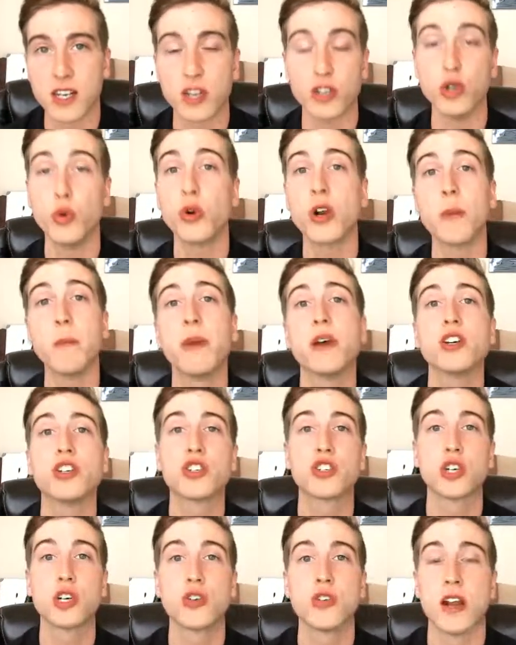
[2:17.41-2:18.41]
And you want to make
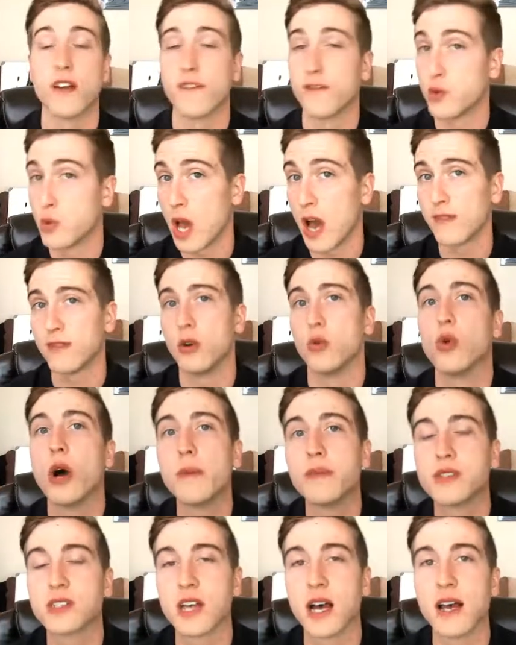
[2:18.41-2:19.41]
sure that if you have a
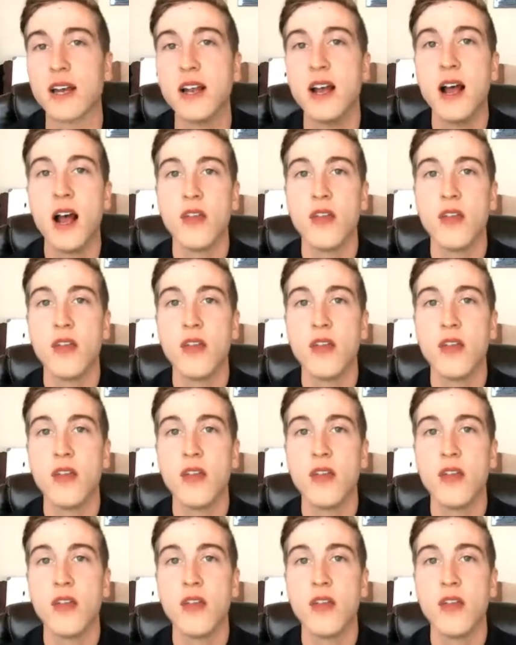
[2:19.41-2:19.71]
website,